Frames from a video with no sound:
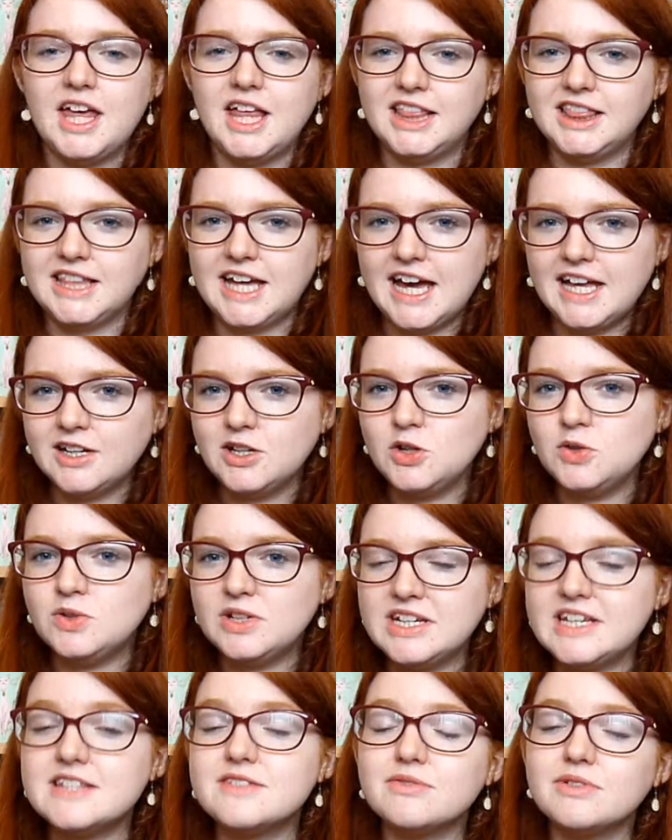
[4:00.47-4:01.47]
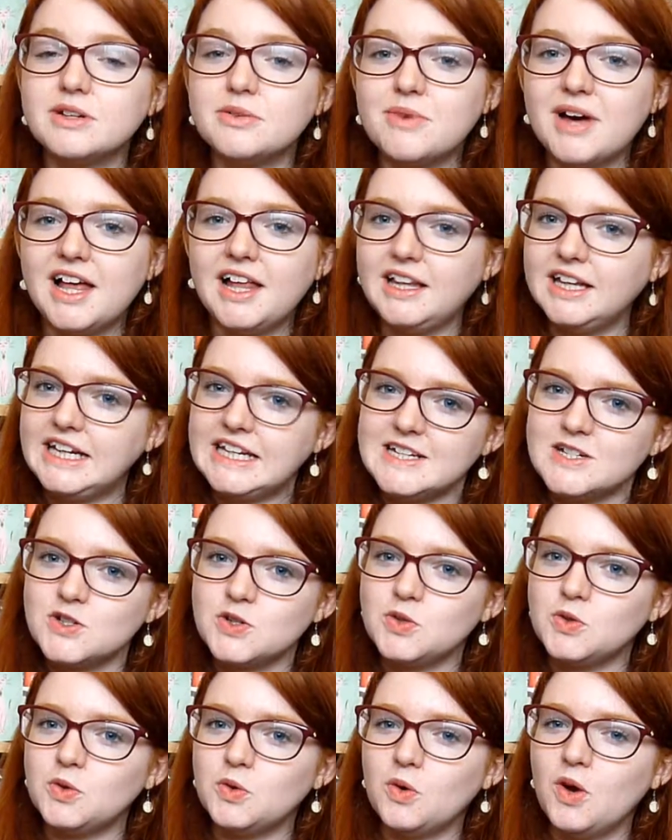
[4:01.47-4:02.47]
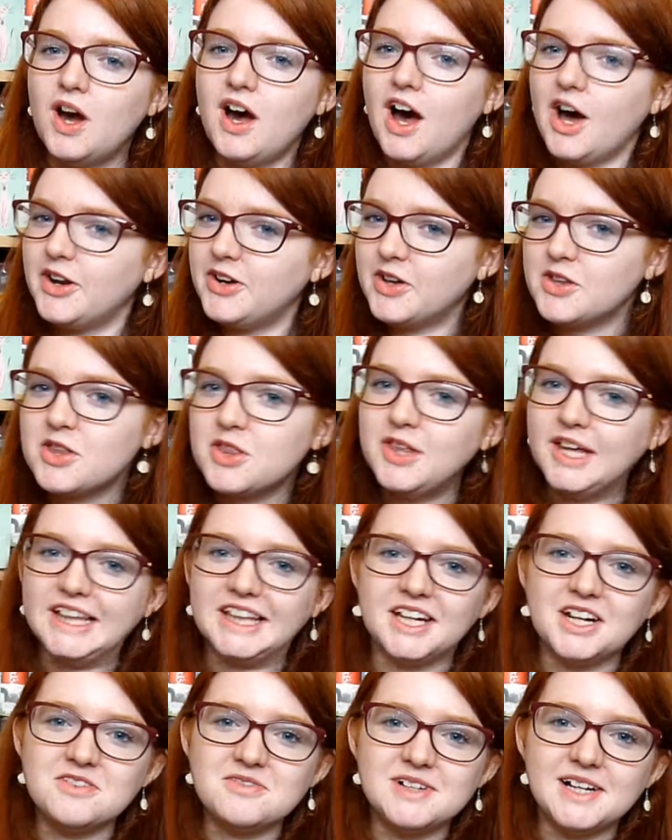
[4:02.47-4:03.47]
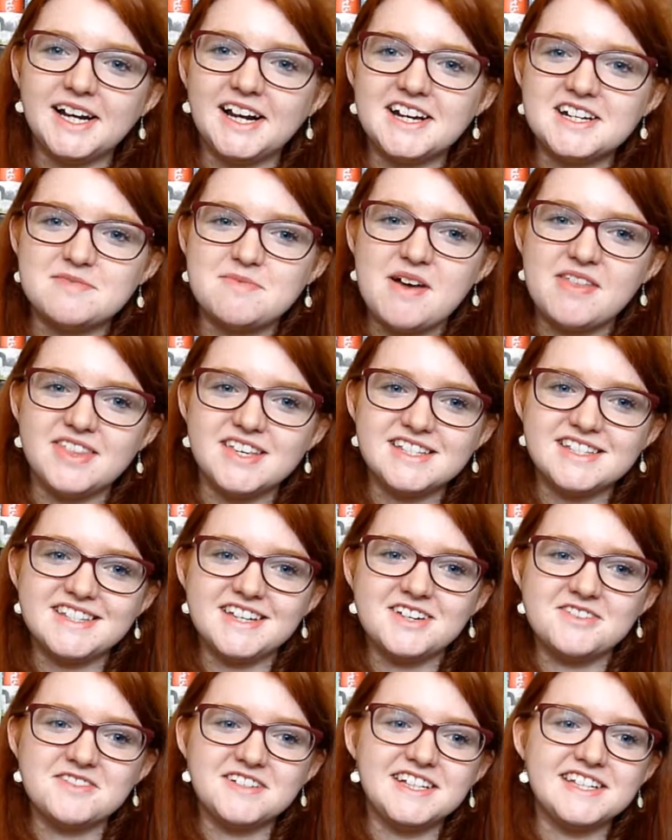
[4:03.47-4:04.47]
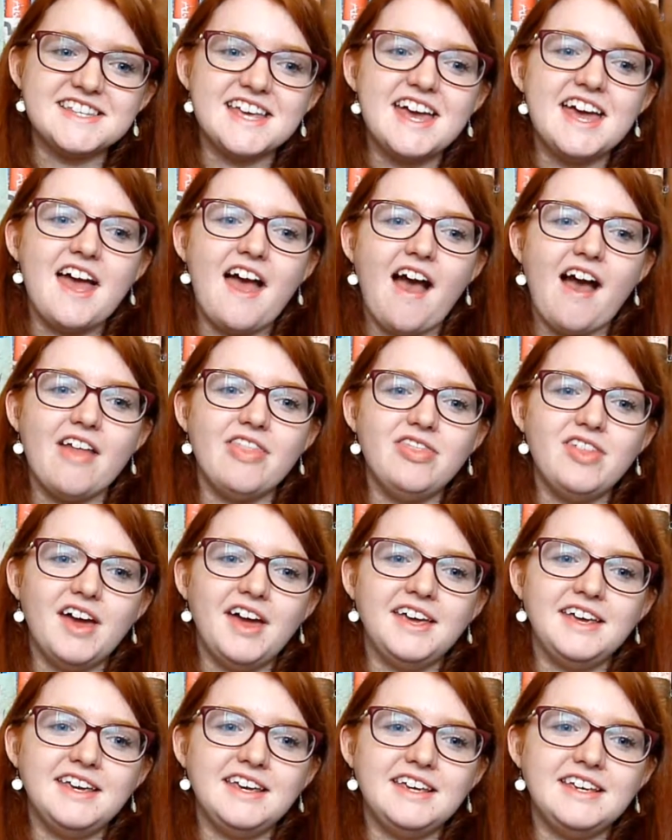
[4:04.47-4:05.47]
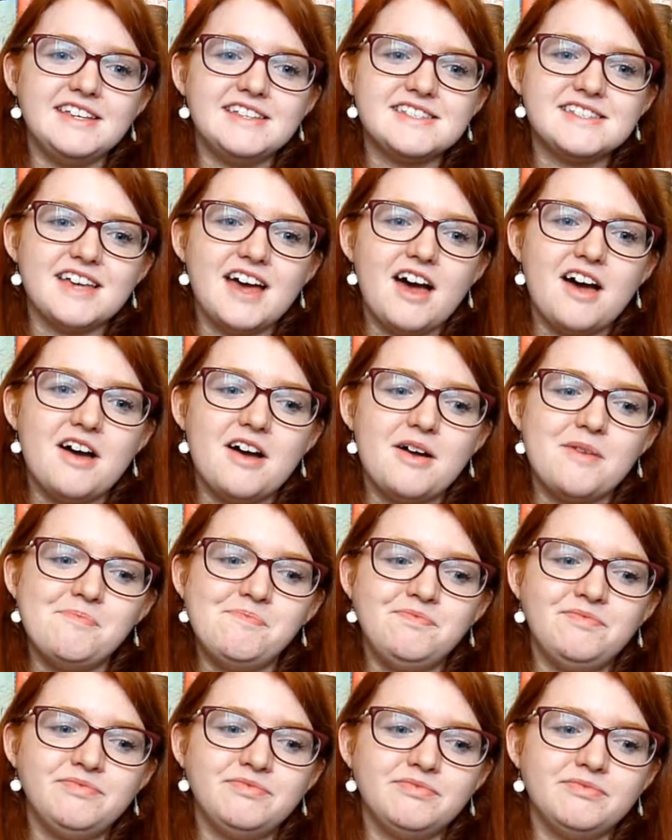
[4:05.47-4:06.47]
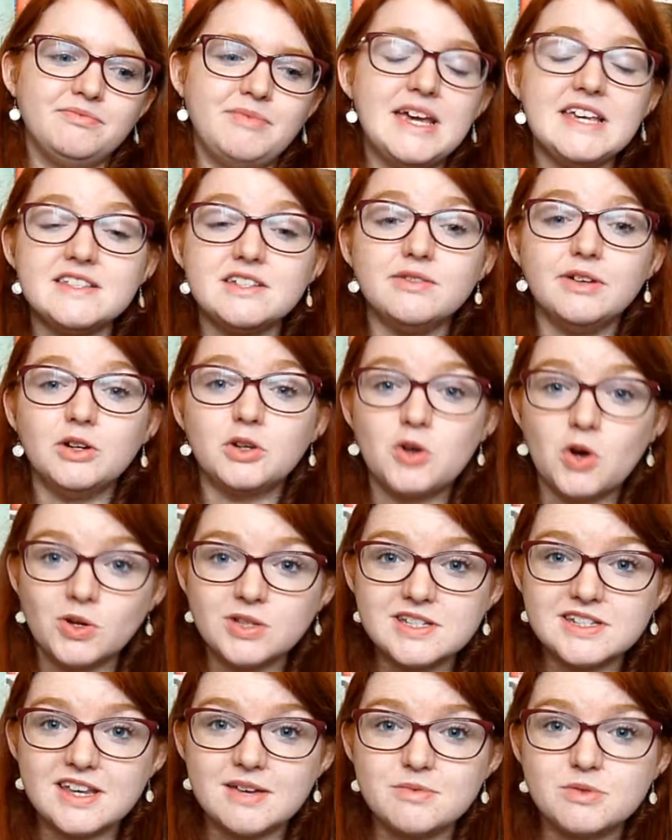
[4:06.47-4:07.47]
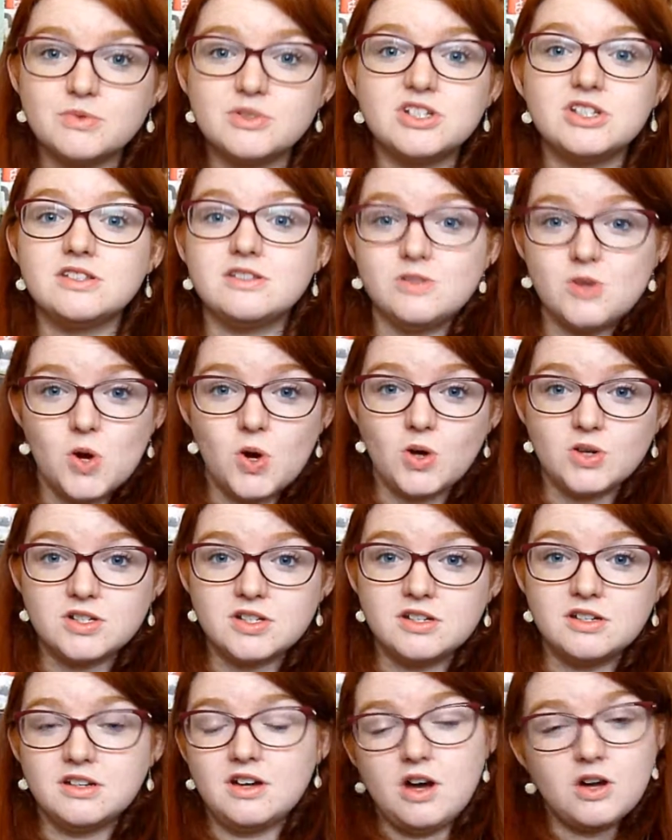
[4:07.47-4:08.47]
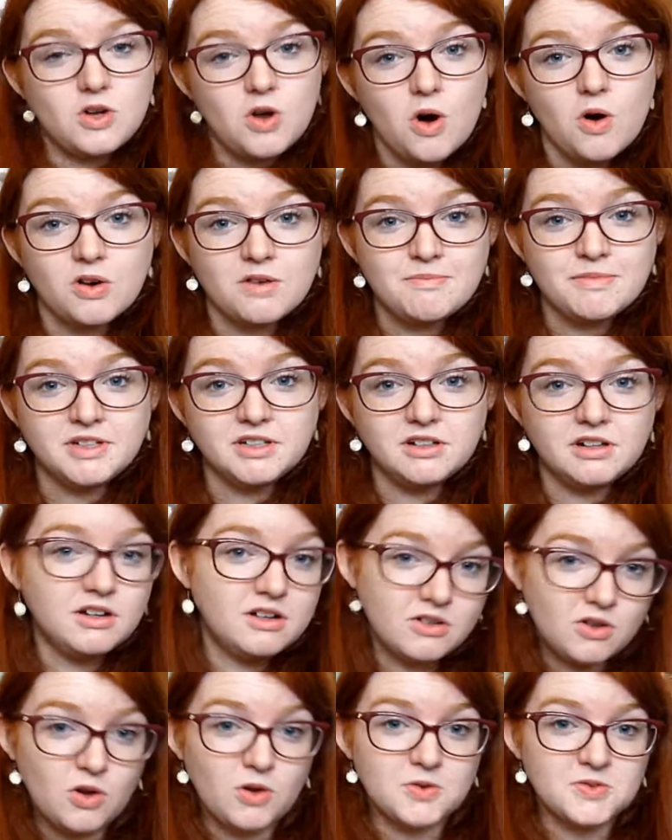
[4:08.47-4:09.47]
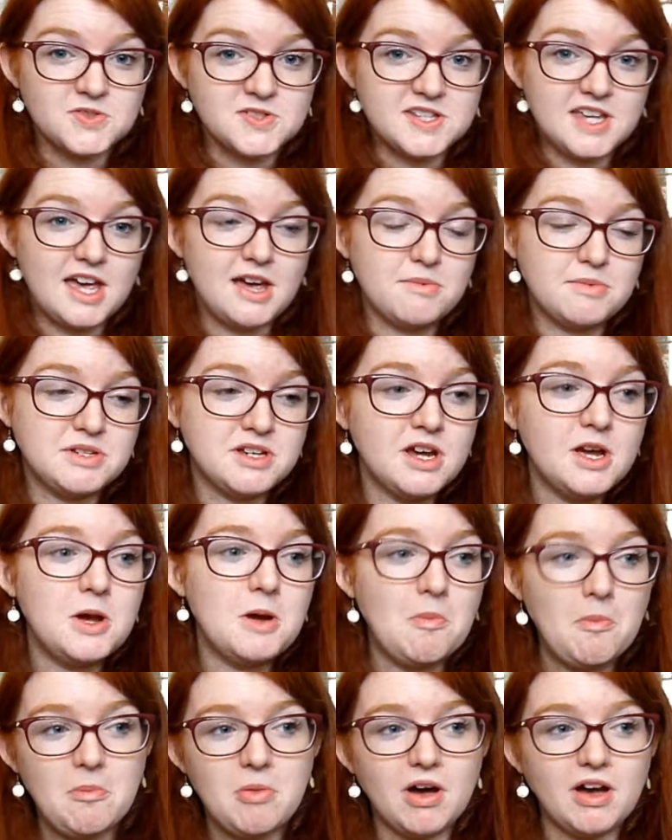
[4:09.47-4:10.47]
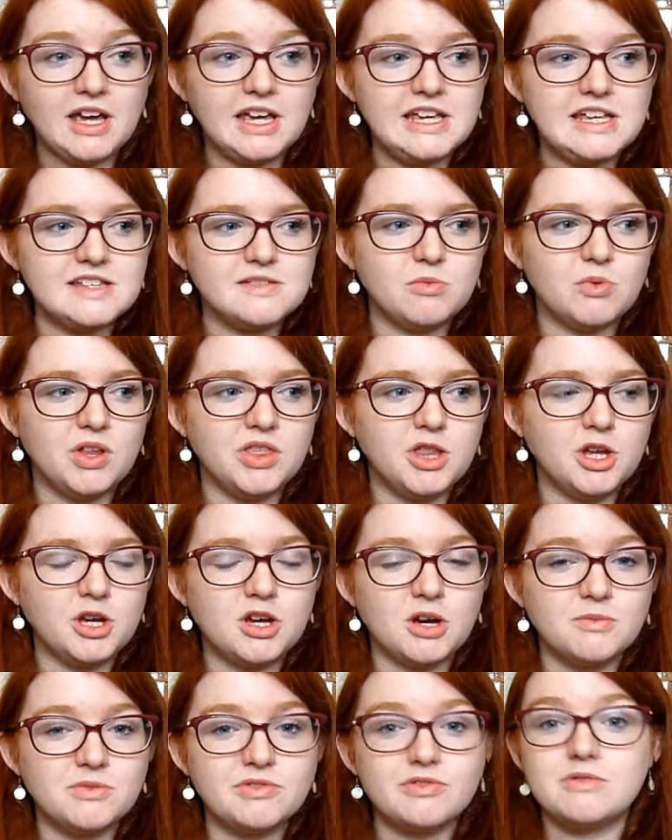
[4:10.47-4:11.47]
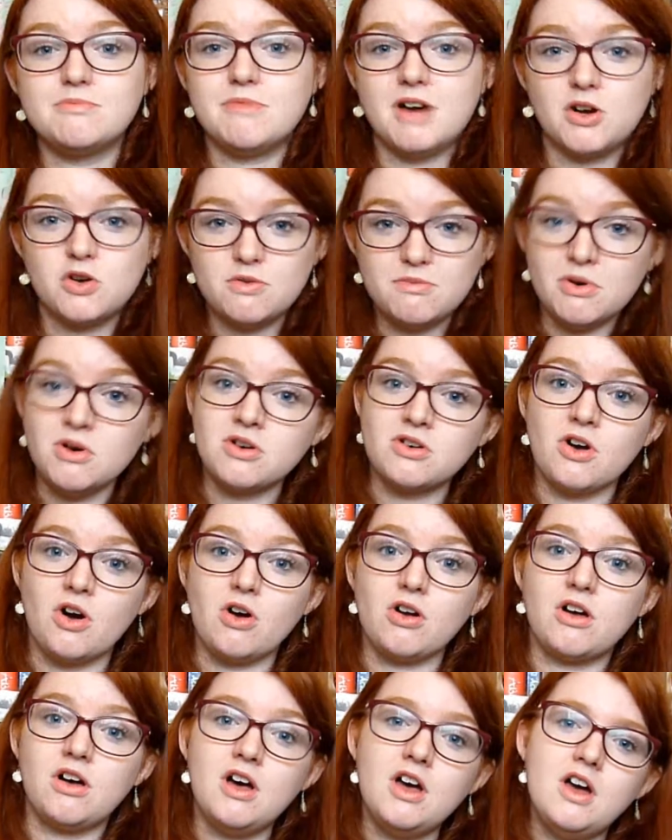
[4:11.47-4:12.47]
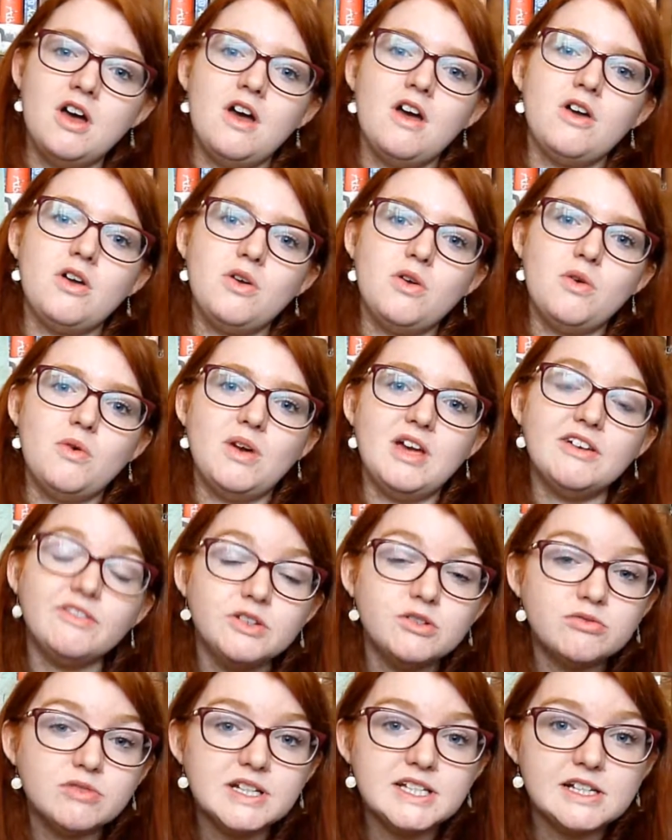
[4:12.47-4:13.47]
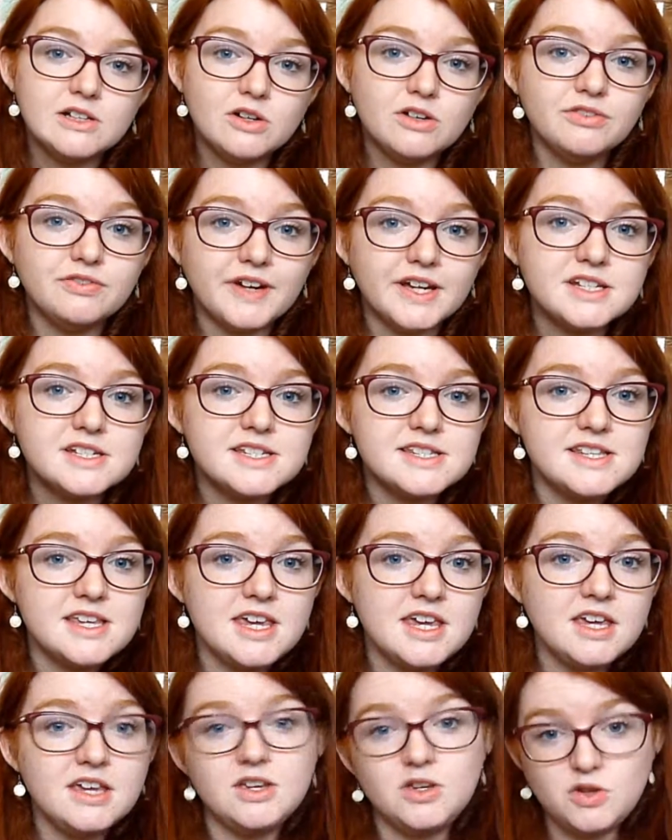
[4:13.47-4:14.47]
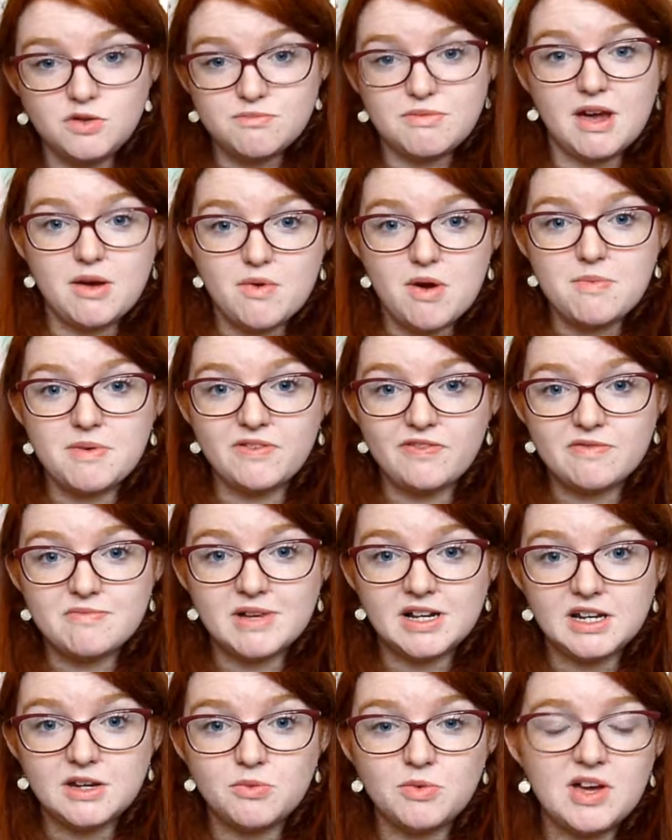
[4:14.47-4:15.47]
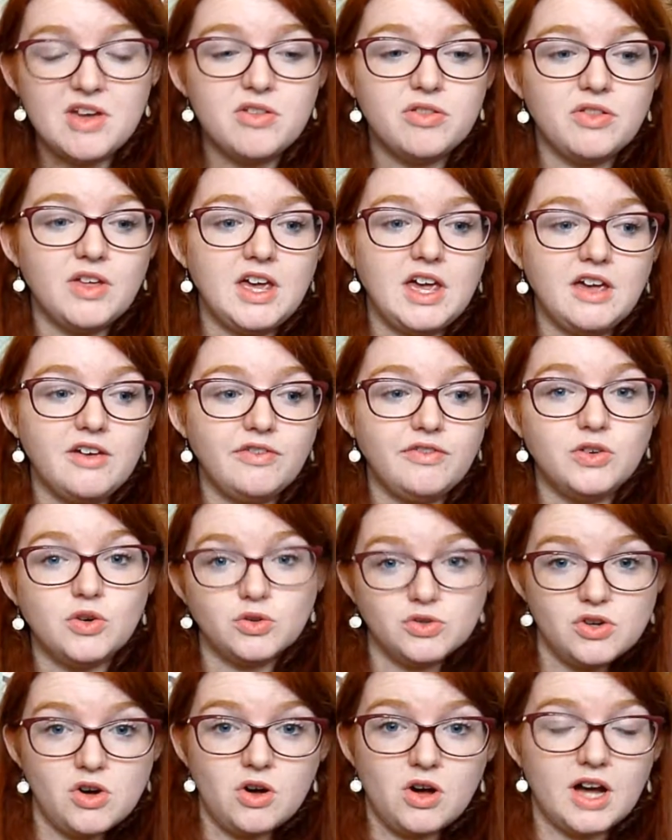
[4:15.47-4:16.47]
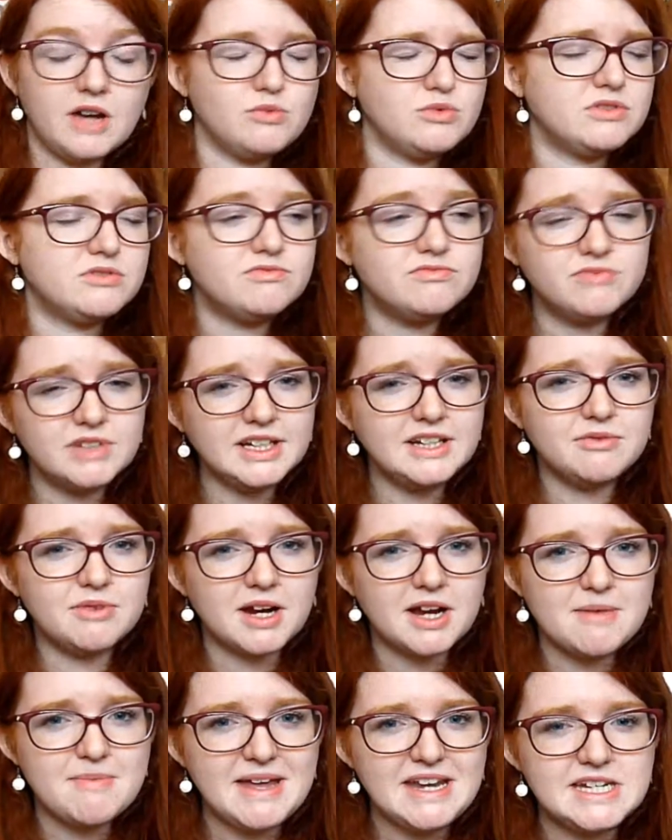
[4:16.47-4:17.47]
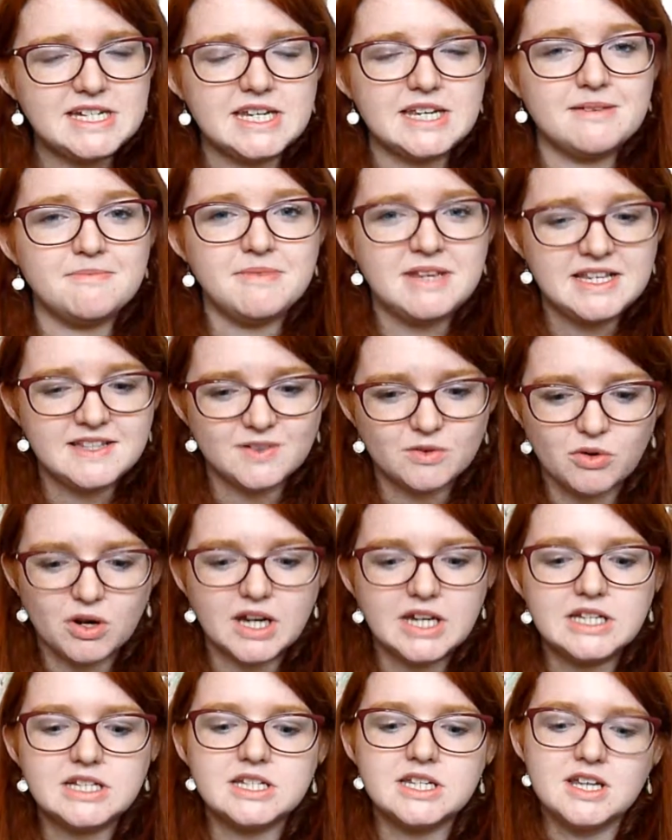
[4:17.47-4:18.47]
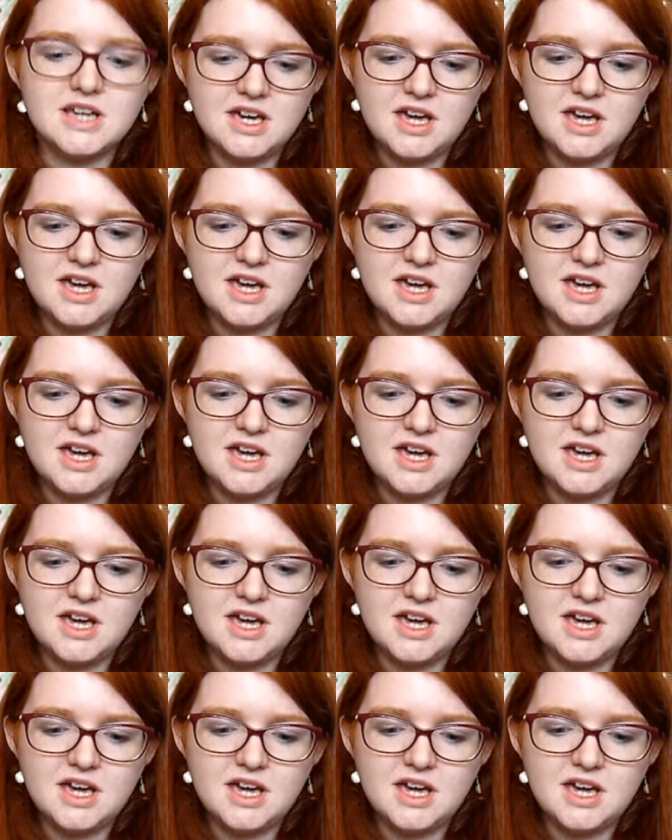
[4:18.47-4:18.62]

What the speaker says: That note leads really well into another thing that I really liked about this series, and that is based around a concept which is not a Cogman concept, but is one that comes from Michael Moorcock, who, if you read a lot of fantasy, you may well be familiar with. If you're not, I would really recommend him. He's great.